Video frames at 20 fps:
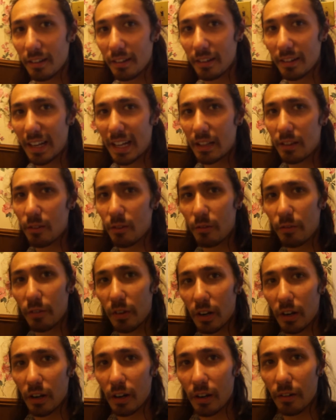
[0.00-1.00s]
Not too
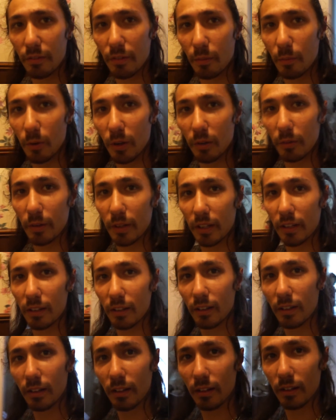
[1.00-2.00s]
far off from what we
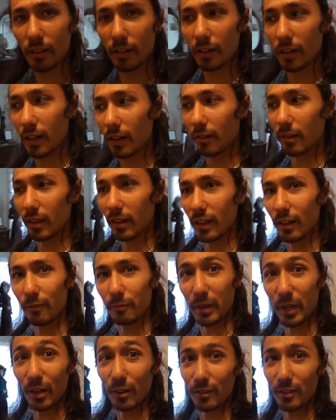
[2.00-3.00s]
know and love,
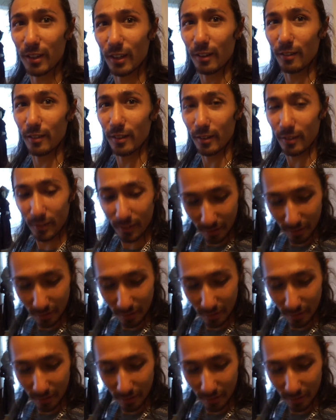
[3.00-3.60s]
but no cell phone.